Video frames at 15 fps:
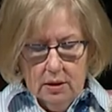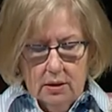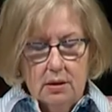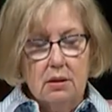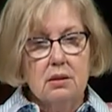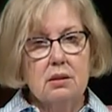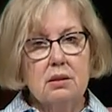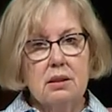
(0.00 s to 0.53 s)

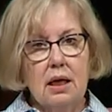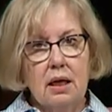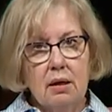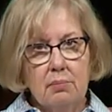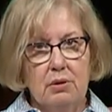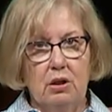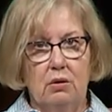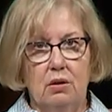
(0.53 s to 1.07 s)

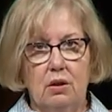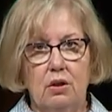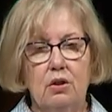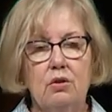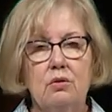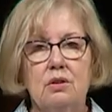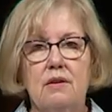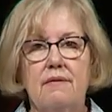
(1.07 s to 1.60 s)
Samuel,
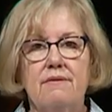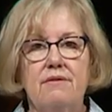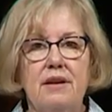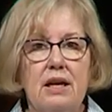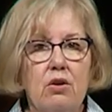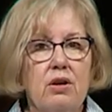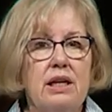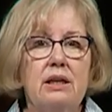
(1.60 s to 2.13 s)
whose
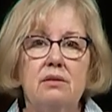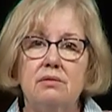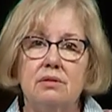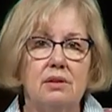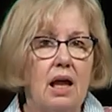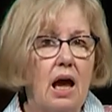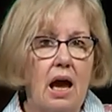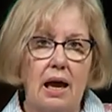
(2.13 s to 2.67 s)
very
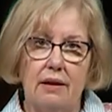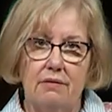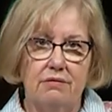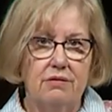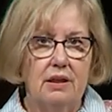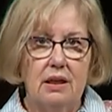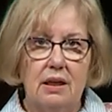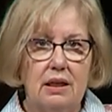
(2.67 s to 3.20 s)

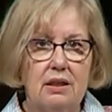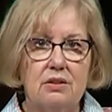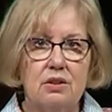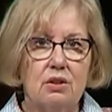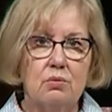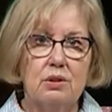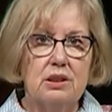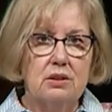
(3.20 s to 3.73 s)
life is
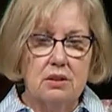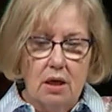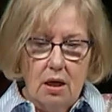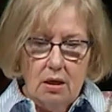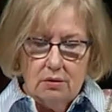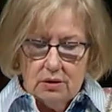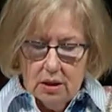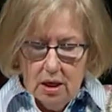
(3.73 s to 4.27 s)
the
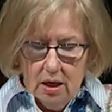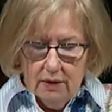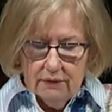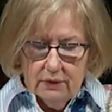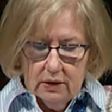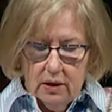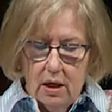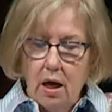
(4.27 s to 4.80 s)
result
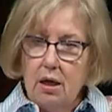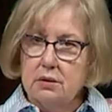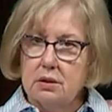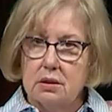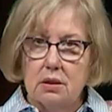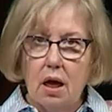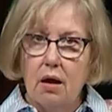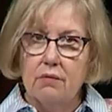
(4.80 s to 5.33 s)
of God's
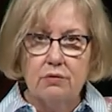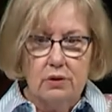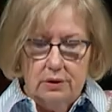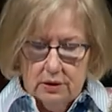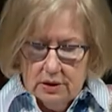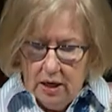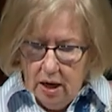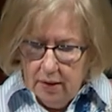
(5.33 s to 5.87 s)

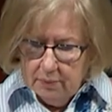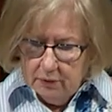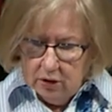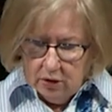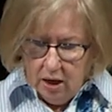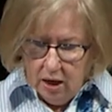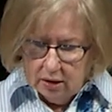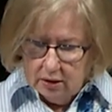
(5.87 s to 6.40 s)
sovereign time
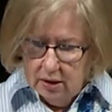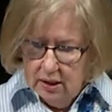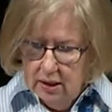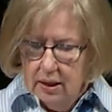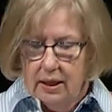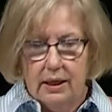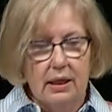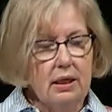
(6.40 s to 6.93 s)
clock,
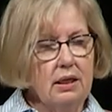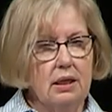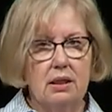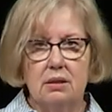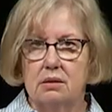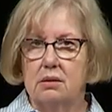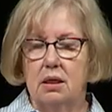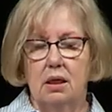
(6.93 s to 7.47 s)
he
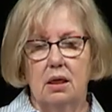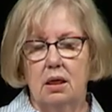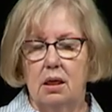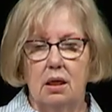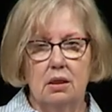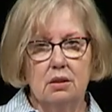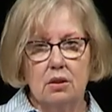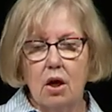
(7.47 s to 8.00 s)
is
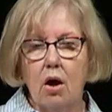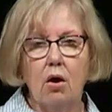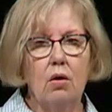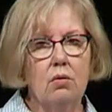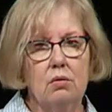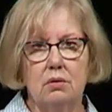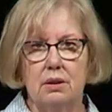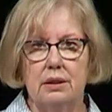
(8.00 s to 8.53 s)

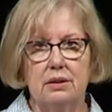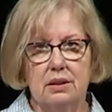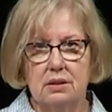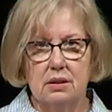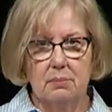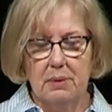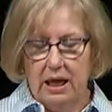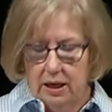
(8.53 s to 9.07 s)
totally
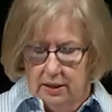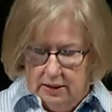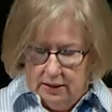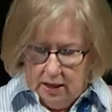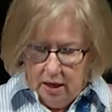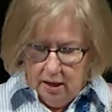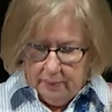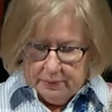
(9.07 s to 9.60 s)
dismayed
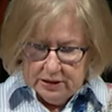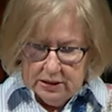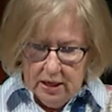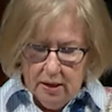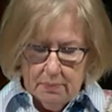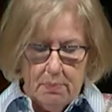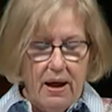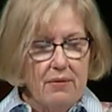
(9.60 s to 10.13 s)
and
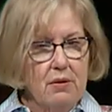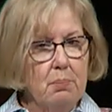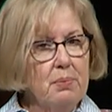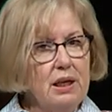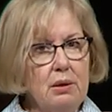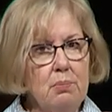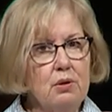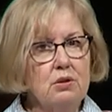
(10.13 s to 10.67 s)
upset by the
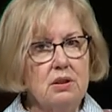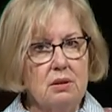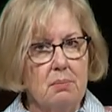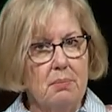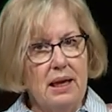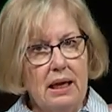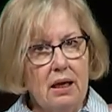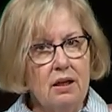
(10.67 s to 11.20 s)
people's
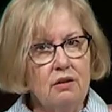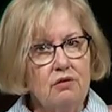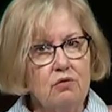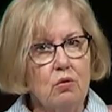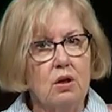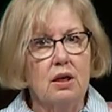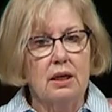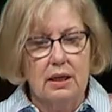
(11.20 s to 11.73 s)
demand
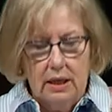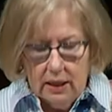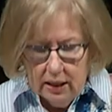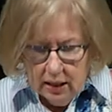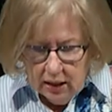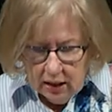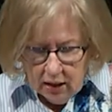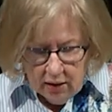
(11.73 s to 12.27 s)
for a
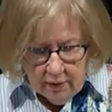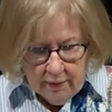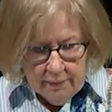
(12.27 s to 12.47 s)
king